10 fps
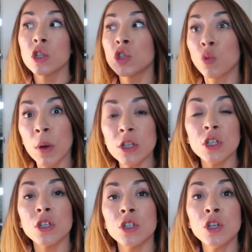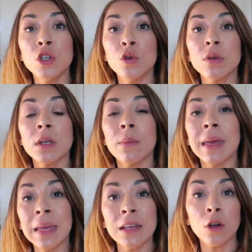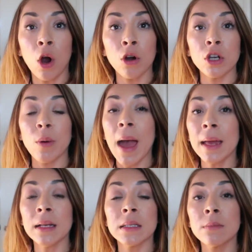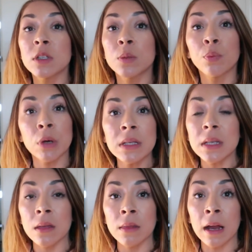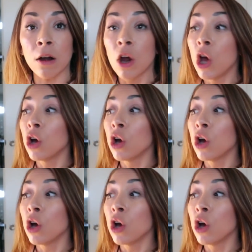switch to do some HIIT cardio, add in some sprints in there,